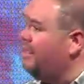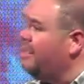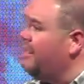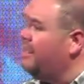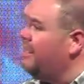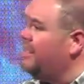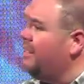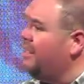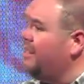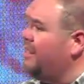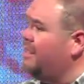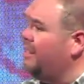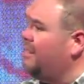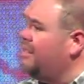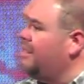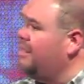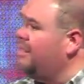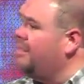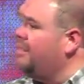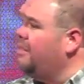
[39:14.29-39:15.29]

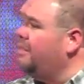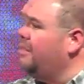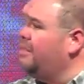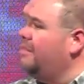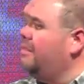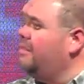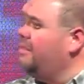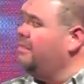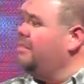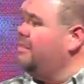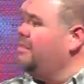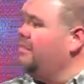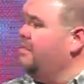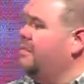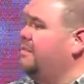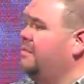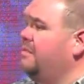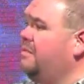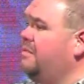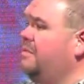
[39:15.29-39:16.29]

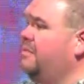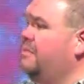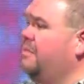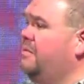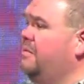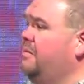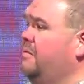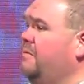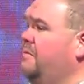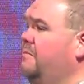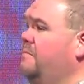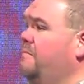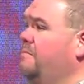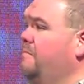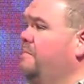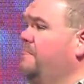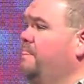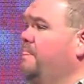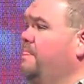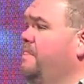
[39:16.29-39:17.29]

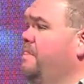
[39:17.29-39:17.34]
[no speech]